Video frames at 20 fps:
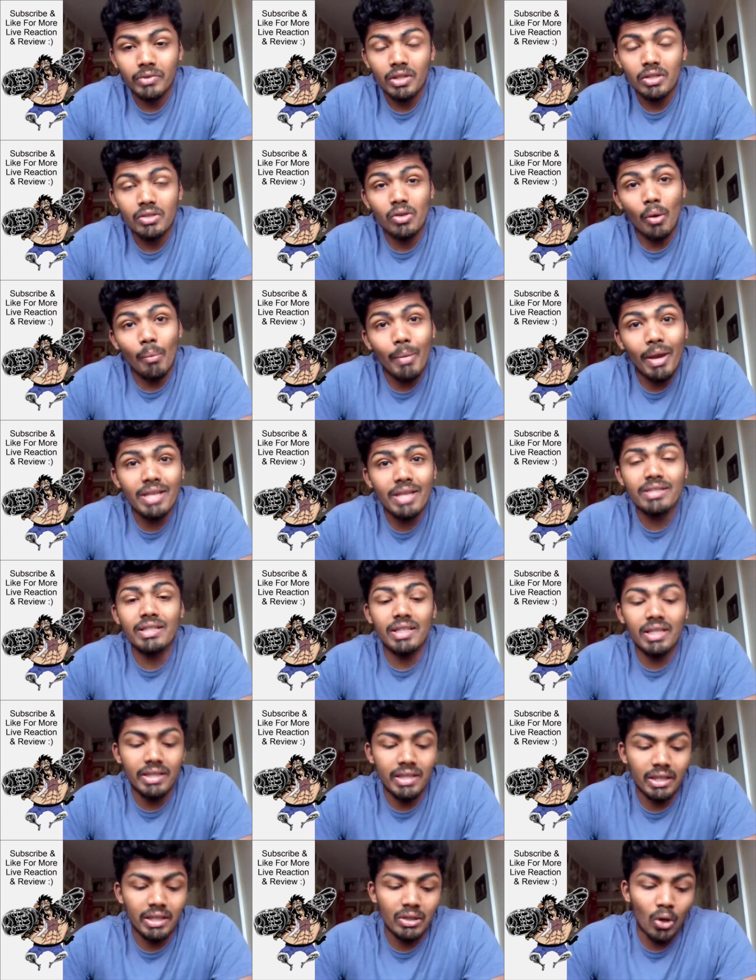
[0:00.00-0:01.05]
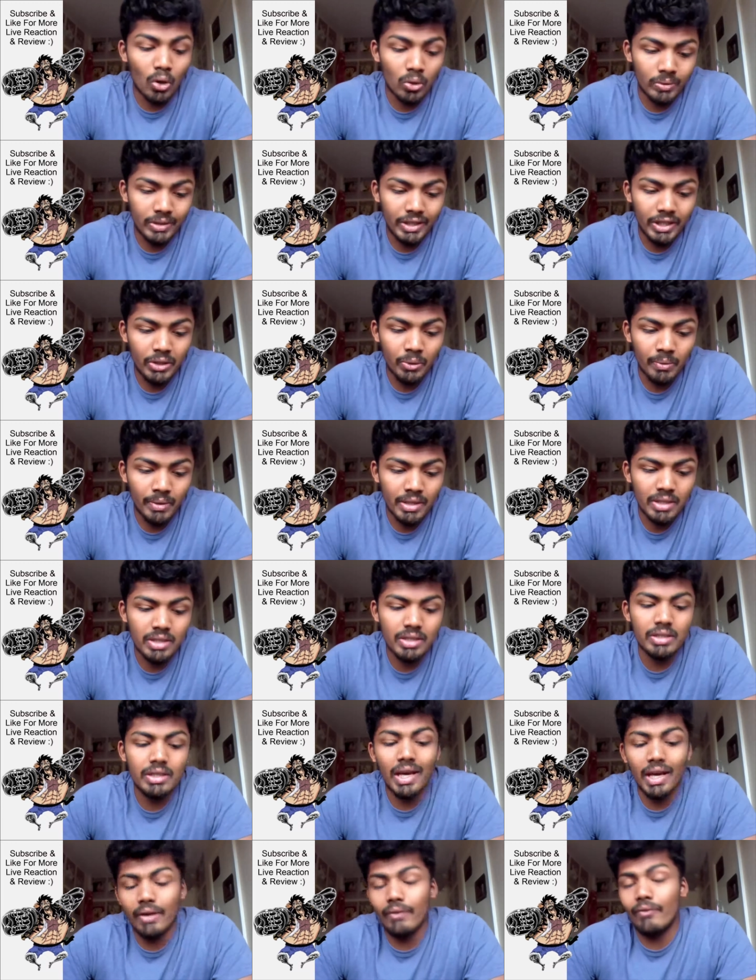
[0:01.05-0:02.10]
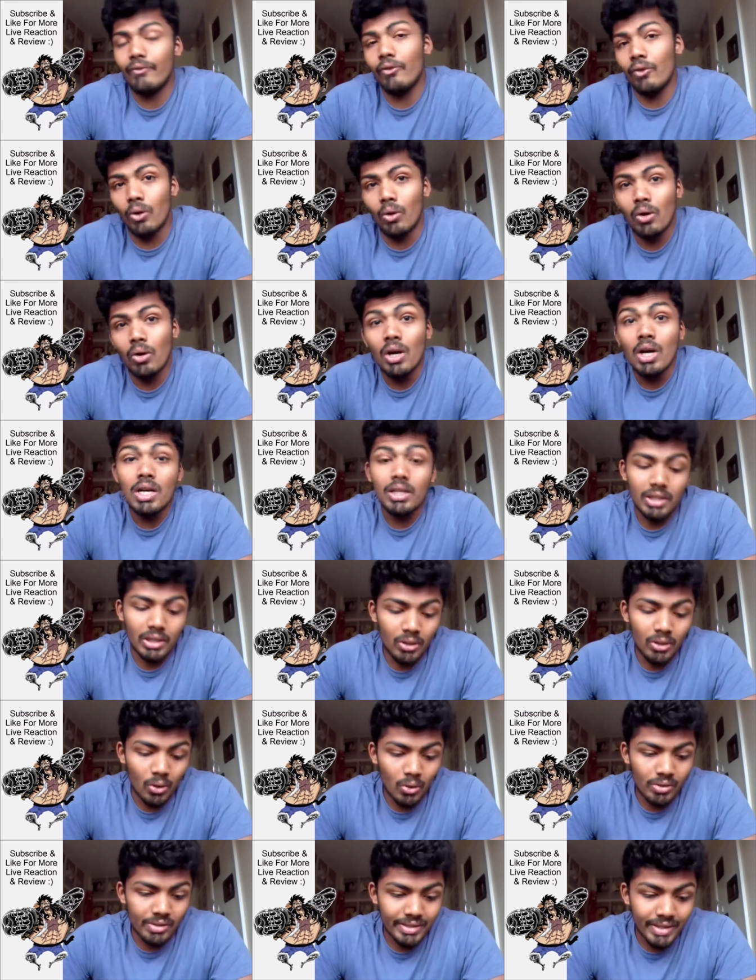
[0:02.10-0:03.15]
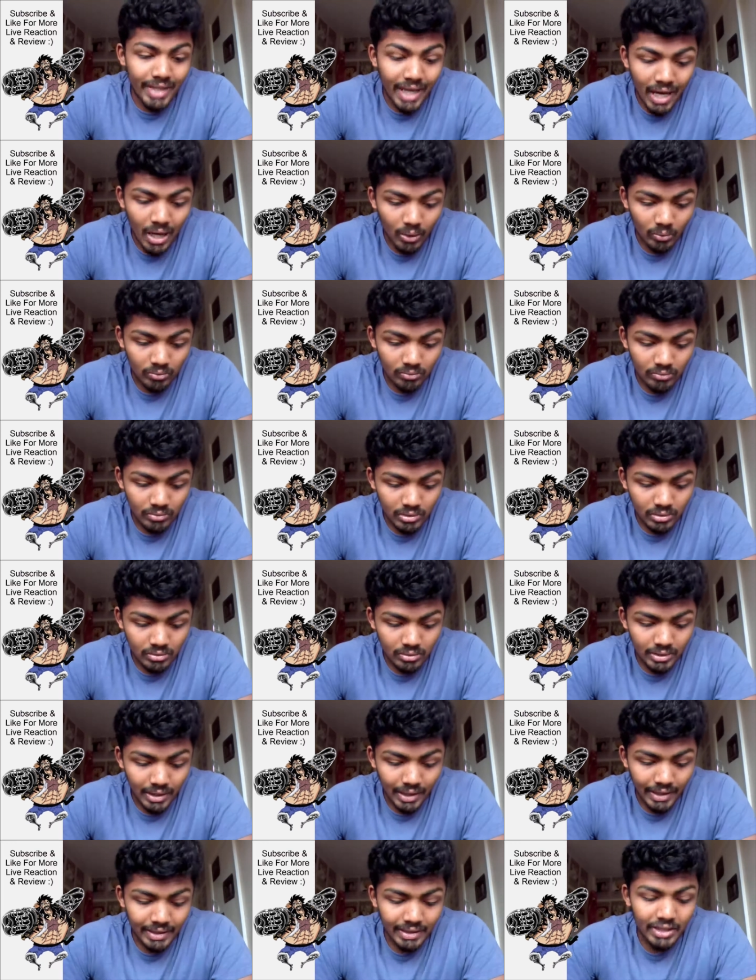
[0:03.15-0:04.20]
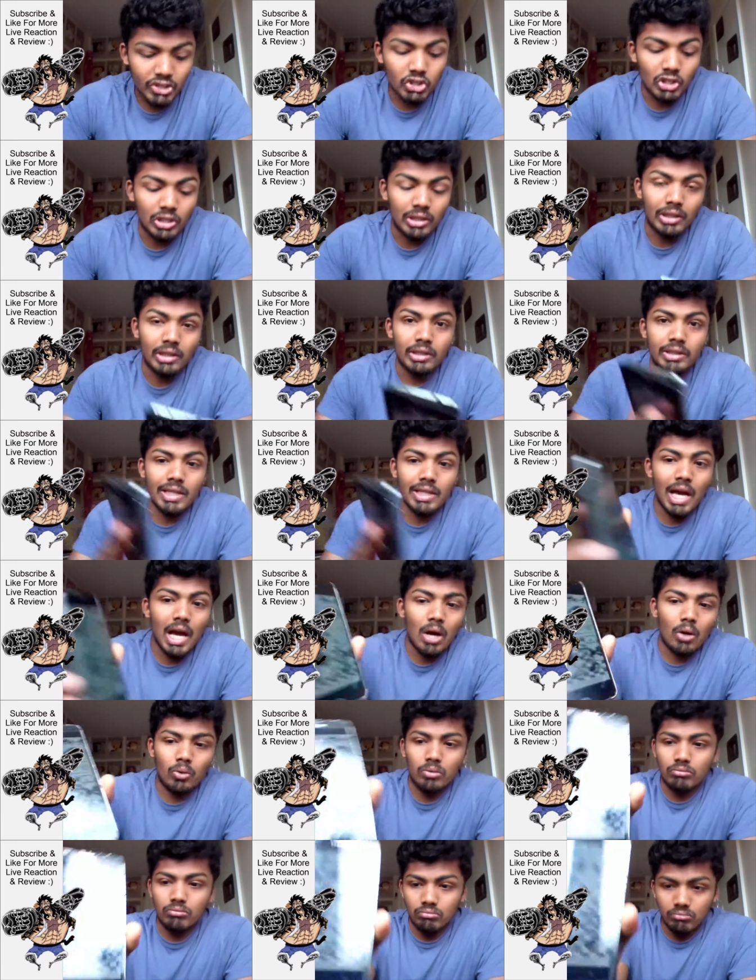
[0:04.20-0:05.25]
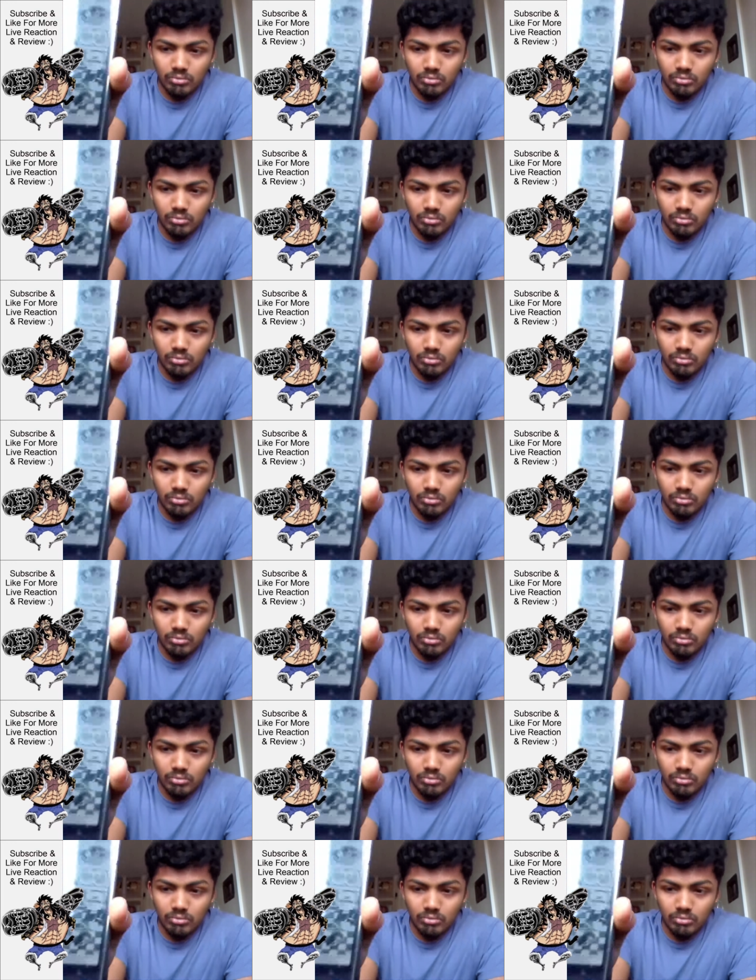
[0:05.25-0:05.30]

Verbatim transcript: so basically the door knew it therefore the door is down like literally down